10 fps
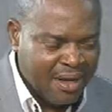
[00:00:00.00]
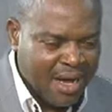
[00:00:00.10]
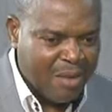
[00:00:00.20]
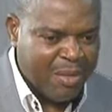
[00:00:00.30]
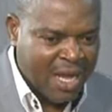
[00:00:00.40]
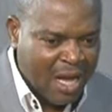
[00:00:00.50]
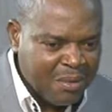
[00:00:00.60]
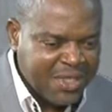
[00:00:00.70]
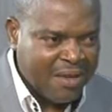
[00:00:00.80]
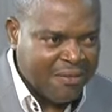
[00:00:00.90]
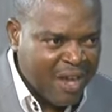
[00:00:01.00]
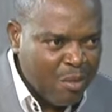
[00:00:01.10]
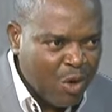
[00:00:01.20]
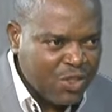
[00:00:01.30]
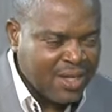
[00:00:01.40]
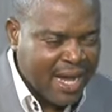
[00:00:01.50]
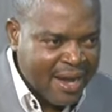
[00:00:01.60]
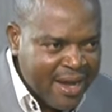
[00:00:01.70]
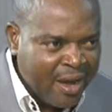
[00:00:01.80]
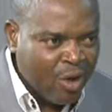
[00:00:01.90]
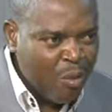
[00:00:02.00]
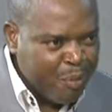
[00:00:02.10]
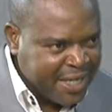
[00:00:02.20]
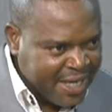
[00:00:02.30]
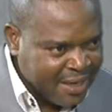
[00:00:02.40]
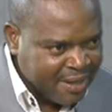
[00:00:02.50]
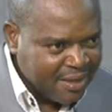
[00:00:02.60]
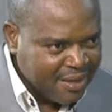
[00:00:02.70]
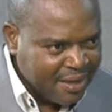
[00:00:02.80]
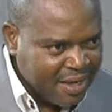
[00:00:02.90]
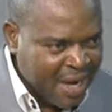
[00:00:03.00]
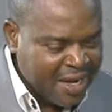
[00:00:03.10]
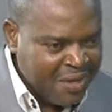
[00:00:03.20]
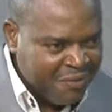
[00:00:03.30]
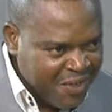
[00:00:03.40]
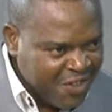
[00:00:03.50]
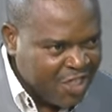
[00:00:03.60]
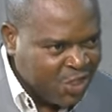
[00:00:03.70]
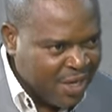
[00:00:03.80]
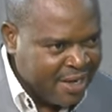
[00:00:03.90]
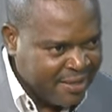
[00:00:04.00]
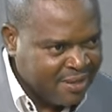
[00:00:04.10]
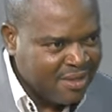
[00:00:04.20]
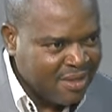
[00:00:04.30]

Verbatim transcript: and becomes a famous and a competent and efficient journalist